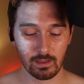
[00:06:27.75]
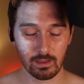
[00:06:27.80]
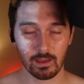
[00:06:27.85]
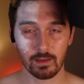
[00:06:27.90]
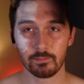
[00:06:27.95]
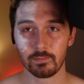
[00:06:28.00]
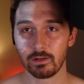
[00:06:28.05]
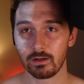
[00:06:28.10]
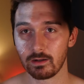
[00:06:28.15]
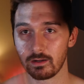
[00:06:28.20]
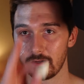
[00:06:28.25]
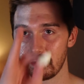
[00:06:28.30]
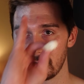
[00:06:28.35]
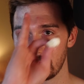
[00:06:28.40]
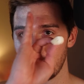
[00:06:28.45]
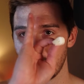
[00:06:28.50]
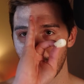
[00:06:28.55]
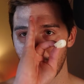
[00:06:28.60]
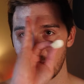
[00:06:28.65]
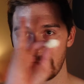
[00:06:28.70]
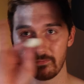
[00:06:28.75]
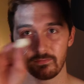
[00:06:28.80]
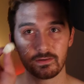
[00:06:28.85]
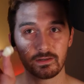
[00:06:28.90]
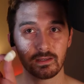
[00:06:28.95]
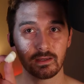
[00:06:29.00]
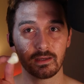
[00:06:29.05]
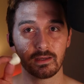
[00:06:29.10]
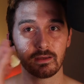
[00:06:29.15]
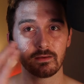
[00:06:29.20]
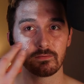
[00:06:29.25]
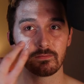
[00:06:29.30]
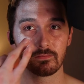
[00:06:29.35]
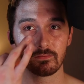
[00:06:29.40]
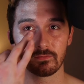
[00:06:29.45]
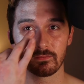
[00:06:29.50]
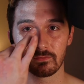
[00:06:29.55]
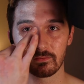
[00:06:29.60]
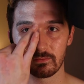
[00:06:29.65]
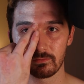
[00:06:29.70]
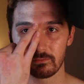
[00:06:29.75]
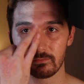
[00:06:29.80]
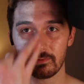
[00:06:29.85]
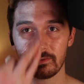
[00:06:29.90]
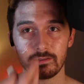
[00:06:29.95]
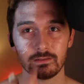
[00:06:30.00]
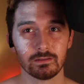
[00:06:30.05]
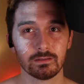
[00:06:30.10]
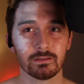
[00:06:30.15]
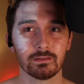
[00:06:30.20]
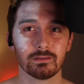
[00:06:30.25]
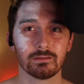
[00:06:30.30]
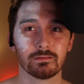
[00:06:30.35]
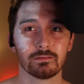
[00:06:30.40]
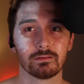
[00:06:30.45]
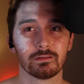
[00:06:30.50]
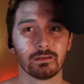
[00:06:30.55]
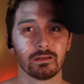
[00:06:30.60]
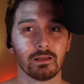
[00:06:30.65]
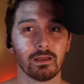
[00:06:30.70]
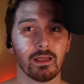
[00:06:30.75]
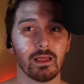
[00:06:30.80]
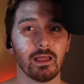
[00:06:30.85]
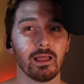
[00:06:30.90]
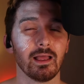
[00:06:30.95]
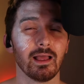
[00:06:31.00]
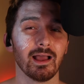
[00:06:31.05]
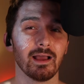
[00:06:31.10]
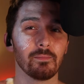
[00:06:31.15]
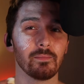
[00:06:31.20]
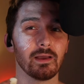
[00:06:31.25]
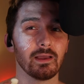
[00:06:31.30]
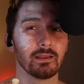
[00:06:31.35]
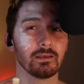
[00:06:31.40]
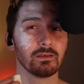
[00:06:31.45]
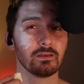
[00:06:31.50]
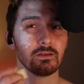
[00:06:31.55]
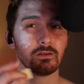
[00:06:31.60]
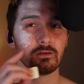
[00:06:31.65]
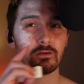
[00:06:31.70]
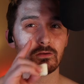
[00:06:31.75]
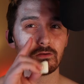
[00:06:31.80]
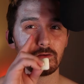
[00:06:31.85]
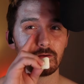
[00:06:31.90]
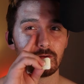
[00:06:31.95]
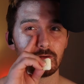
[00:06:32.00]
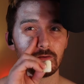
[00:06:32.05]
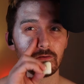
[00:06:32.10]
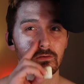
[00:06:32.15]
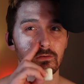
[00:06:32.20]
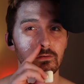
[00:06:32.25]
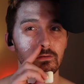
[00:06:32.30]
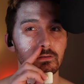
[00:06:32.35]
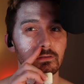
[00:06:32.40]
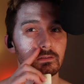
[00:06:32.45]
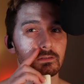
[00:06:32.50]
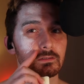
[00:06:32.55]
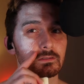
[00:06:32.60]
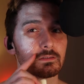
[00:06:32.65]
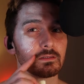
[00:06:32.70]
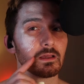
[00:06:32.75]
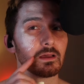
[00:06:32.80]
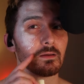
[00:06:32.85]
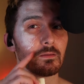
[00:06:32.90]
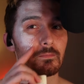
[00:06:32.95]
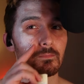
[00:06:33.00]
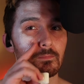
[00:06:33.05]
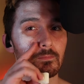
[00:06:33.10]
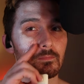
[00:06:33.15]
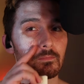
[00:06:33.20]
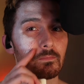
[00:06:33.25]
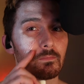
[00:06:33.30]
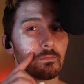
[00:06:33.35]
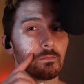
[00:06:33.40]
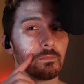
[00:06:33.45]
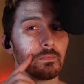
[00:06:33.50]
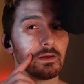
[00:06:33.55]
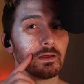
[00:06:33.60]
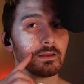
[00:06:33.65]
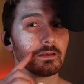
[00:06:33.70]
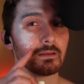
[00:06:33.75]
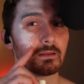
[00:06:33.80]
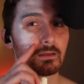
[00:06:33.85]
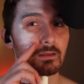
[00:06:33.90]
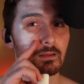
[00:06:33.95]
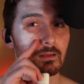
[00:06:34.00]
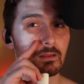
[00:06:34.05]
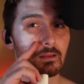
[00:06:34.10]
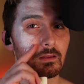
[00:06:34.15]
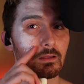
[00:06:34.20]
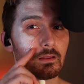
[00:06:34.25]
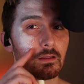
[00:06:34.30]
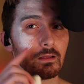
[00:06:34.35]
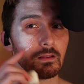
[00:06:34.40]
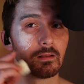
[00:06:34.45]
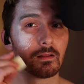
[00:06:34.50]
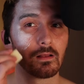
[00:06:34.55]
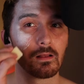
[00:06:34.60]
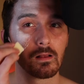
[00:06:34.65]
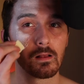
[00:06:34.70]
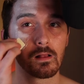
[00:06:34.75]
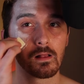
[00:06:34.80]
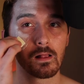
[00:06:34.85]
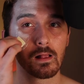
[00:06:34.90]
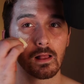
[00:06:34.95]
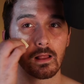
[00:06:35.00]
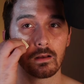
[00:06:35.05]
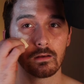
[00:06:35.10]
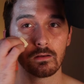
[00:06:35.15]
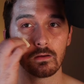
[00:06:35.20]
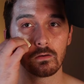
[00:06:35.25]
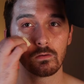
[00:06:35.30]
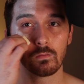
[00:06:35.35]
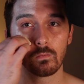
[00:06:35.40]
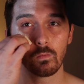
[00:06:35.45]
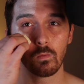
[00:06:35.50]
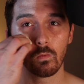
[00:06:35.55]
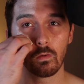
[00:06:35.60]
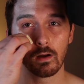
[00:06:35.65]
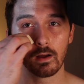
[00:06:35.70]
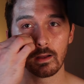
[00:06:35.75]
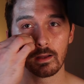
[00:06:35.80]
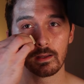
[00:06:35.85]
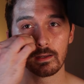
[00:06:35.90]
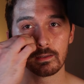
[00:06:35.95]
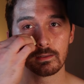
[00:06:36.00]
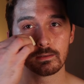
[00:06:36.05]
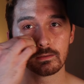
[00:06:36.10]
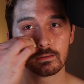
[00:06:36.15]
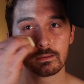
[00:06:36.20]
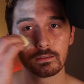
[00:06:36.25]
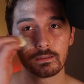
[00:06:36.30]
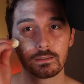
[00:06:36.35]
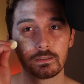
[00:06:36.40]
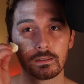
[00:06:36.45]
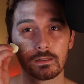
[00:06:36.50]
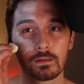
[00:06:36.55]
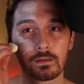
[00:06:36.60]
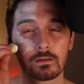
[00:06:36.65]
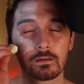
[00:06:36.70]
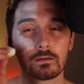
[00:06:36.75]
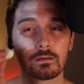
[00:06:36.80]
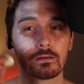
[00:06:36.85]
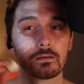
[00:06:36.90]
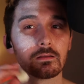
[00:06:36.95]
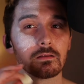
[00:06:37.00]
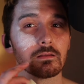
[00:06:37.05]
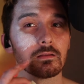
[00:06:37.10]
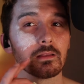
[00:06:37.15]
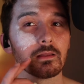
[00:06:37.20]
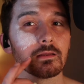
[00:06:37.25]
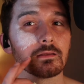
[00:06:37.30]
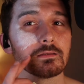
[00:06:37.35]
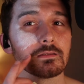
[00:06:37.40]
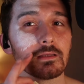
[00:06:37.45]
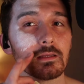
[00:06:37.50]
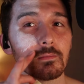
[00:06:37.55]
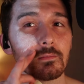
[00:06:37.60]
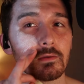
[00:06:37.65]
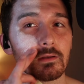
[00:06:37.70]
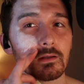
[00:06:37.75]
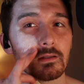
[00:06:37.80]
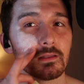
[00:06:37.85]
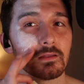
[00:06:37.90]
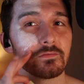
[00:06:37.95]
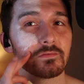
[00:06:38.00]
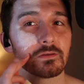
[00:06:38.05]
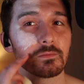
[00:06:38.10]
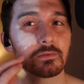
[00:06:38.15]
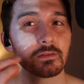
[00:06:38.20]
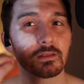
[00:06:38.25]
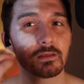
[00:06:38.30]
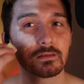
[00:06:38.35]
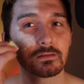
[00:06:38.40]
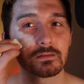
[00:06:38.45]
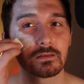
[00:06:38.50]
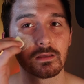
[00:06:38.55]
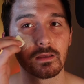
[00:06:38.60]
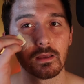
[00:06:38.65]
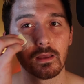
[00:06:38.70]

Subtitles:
I'm not going to do half and half. I might do some, but I don't want, see, I'm going to leave some of this.